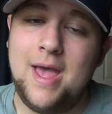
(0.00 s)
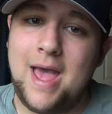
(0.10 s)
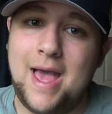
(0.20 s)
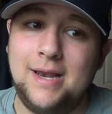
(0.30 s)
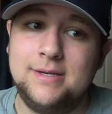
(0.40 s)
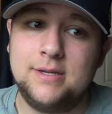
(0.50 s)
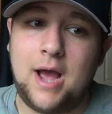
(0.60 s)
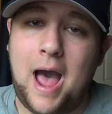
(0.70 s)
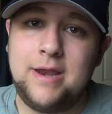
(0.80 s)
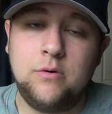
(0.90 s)
And
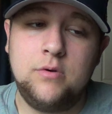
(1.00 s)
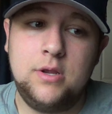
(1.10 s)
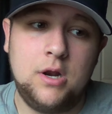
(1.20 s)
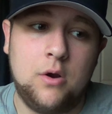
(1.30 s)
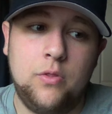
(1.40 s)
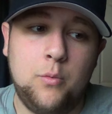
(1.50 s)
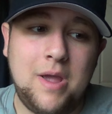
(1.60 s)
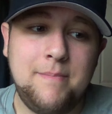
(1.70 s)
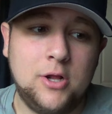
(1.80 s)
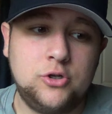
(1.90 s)
I don't, you know, the
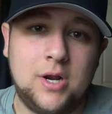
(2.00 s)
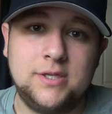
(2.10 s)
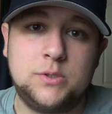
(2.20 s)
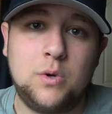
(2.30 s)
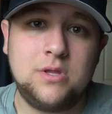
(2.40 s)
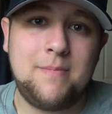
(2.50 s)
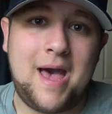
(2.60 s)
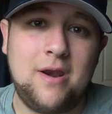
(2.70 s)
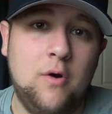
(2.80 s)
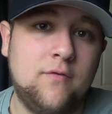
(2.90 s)
way Beltran swung the
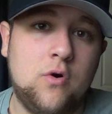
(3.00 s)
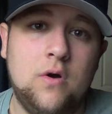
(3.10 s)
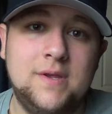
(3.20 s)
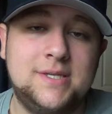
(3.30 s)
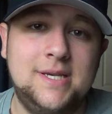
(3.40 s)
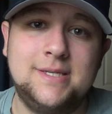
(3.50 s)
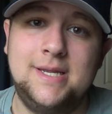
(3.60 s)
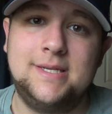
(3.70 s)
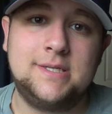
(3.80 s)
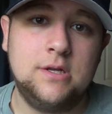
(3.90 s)
bat over all this season,
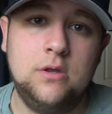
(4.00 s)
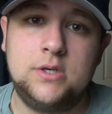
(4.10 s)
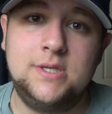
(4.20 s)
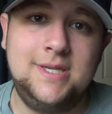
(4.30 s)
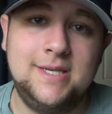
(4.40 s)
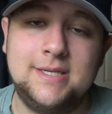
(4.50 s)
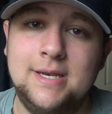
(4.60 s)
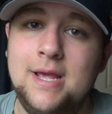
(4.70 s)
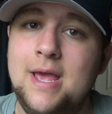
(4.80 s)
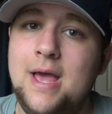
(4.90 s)
he still looks
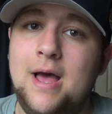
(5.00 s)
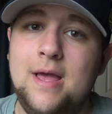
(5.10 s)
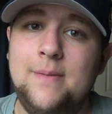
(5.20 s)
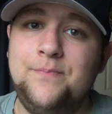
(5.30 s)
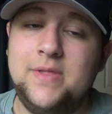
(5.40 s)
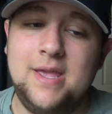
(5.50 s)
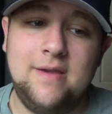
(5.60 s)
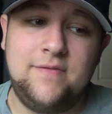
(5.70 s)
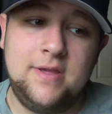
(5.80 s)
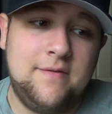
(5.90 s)
decent.
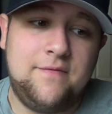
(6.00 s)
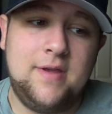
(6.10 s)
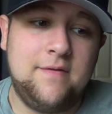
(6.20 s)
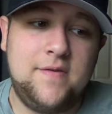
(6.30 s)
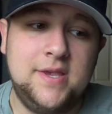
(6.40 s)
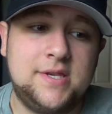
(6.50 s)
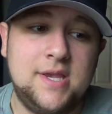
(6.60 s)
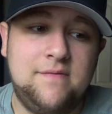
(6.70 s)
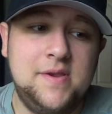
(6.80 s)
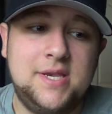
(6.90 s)
If
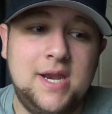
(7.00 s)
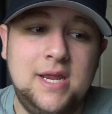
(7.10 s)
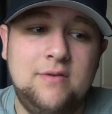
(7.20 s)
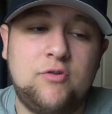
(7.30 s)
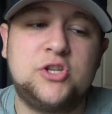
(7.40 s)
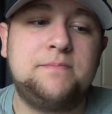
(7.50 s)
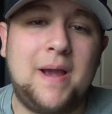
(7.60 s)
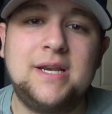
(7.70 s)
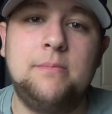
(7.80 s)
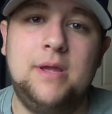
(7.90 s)
he's hitting
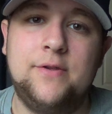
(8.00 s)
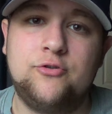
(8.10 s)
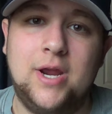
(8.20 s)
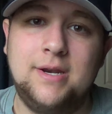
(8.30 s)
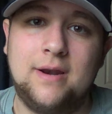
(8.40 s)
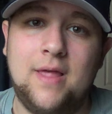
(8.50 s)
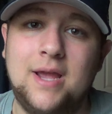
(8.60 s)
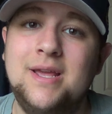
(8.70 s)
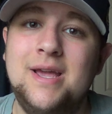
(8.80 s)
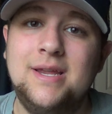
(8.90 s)
respectably at the trade
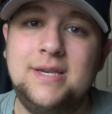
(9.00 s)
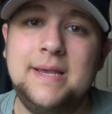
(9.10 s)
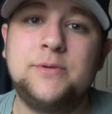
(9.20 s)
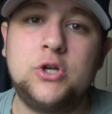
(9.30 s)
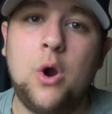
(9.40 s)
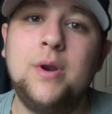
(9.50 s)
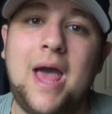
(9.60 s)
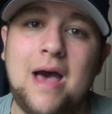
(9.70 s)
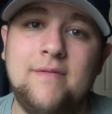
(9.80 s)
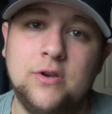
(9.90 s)
deadline, teams are going to
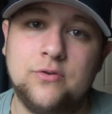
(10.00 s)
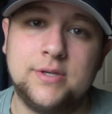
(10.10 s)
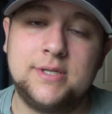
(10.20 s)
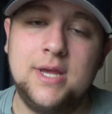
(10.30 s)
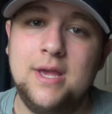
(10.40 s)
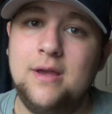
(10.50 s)
have interest.